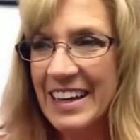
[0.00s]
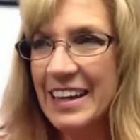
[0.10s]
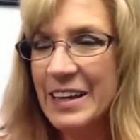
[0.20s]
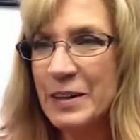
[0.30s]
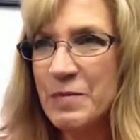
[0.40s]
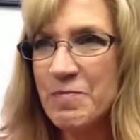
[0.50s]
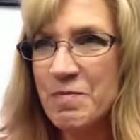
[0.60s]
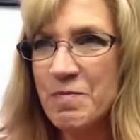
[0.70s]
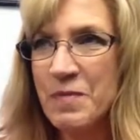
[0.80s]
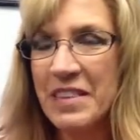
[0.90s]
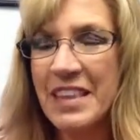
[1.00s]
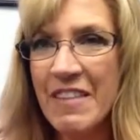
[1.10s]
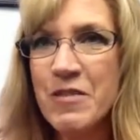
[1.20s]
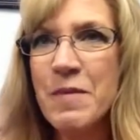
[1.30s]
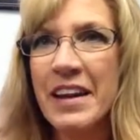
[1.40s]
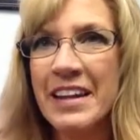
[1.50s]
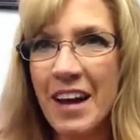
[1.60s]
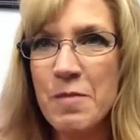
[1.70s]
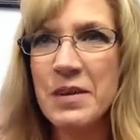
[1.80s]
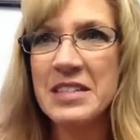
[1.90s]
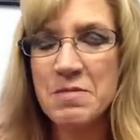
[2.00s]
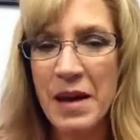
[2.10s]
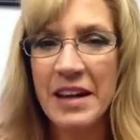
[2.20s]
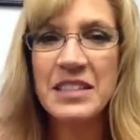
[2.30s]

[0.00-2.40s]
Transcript: But everybody commented back